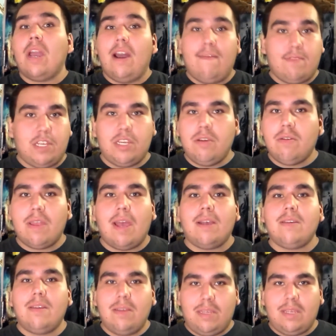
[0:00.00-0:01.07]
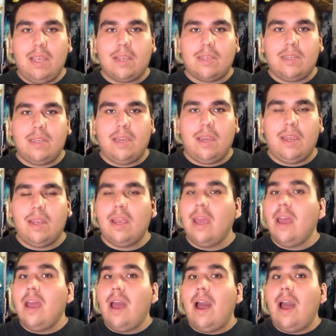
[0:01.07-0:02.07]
of 2016